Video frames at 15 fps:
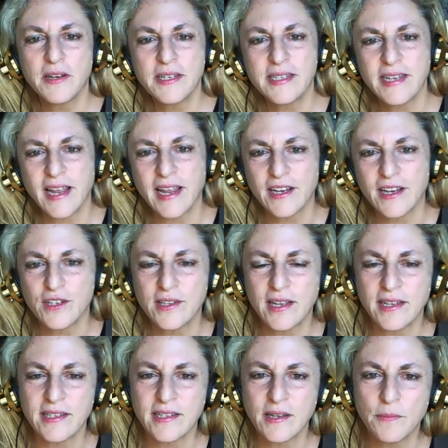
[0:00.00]
stage
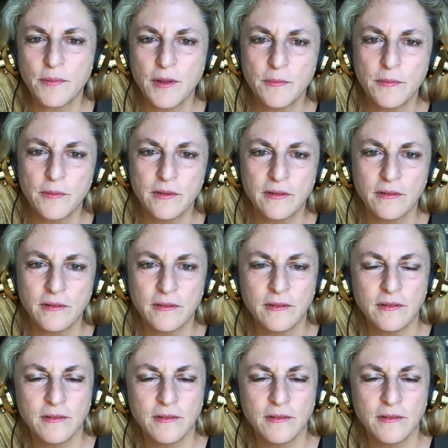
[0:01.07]
that some people